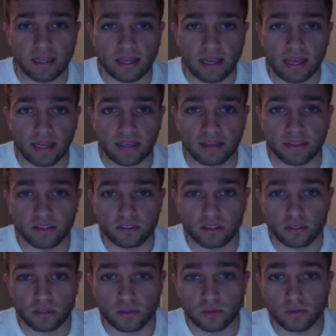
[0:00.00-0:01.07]
And
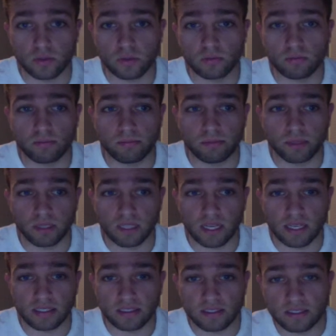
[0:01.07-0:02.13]
2
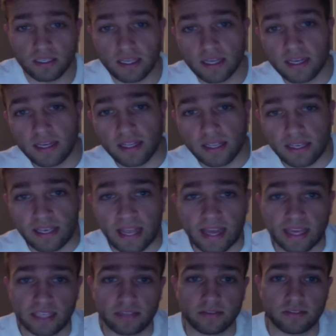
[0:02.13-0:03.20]
plus
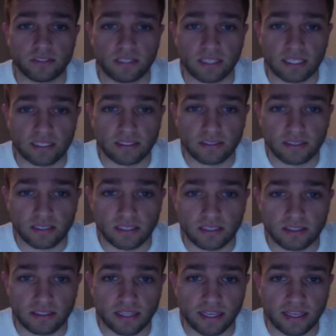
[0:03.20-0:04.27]
negative 6 is
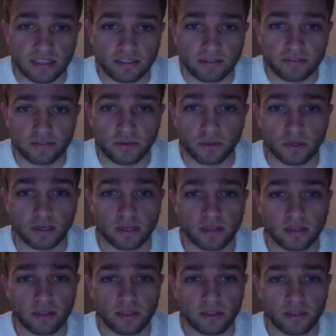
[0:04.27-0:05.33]
negative 4.
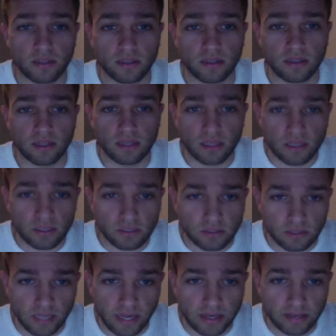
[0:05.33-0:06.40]
So
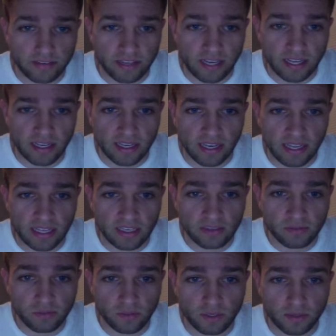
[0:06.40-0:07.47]
now I've got
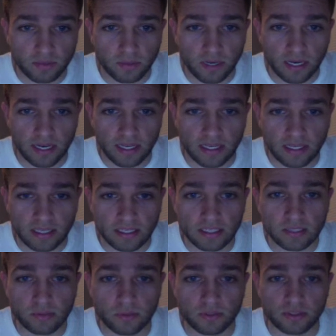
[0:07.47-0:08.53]
negative 1y
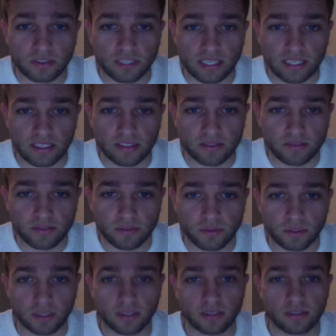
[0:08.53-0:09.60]
equals negative
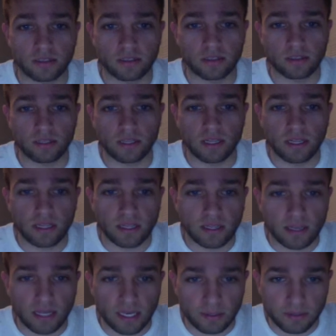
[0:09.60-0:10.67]
4.
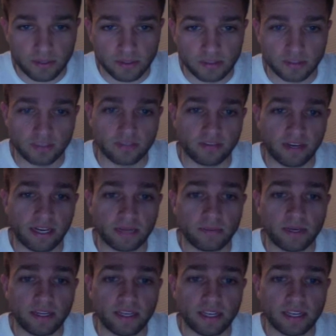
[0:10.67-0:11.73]
And I'm going to divide
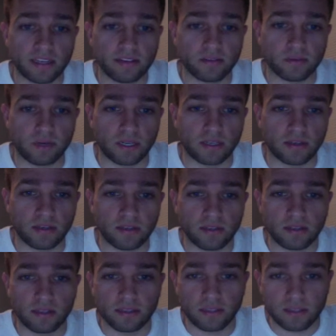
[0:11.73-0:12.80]
by negative 1,
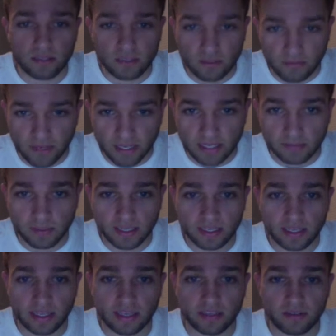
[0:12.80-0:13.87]
divide by
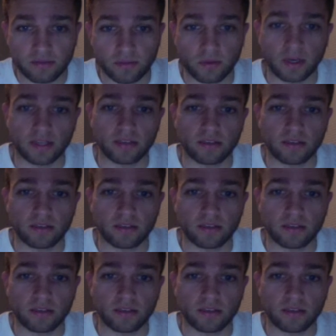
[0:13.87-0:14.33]
negative 1.